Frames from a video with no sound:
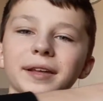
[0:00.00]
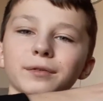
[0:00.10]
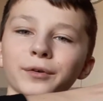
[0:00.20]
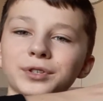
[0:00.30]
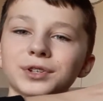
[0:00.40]

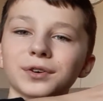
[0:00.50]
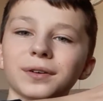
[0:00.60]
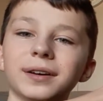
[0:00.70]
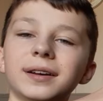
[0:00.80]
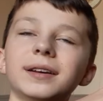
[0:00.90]
Thor 2,
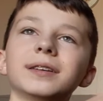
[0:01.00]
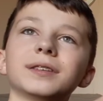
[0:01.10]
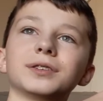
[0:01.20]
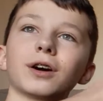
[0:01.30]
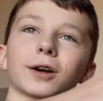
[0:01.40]
the
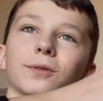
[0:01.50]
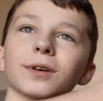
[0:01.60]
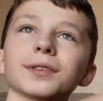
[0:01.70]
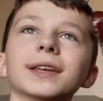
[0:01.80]
Dark World.